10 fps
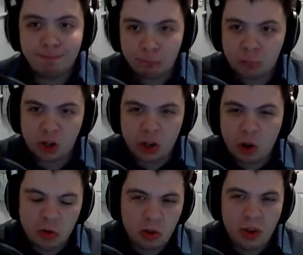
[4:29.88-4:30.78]
So
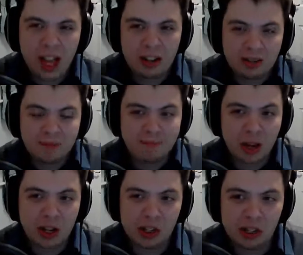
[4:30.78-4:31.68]
don't do it,
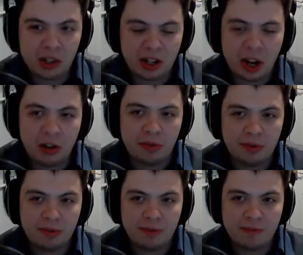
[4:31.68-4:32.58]
because, you know,
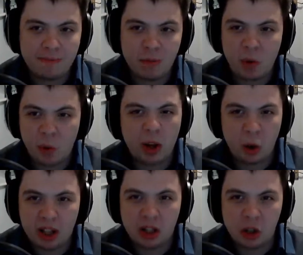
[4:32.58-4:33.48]
we're
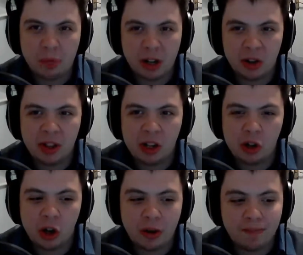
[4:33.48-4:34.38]
quite stupid on this show.